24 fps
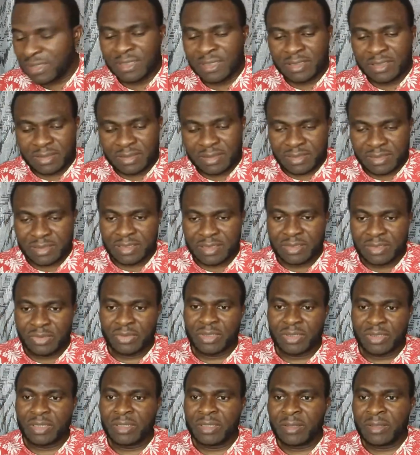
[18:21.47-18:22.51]
they said,
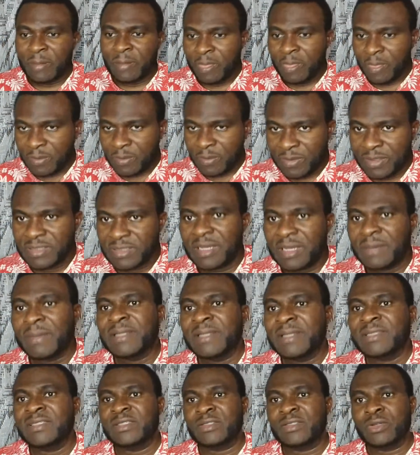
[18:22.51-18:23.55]
okay, this amount
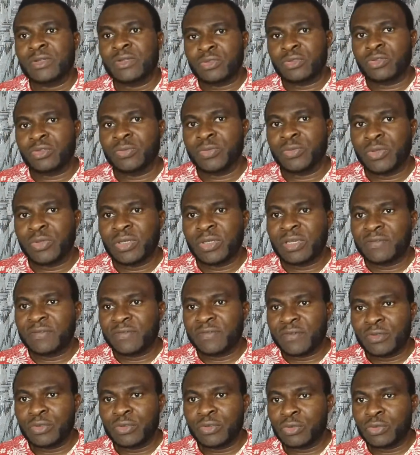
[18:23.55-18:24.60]
is going to be okay for
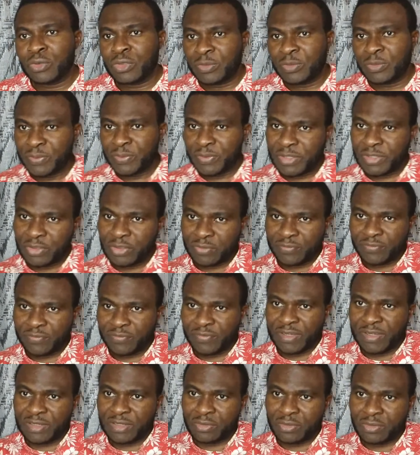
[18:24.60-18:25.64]
you to repair your
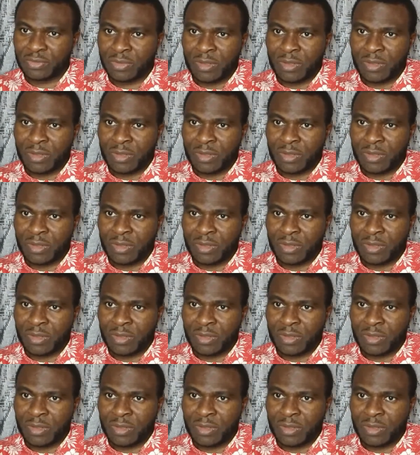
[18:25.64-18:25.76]
vehicle,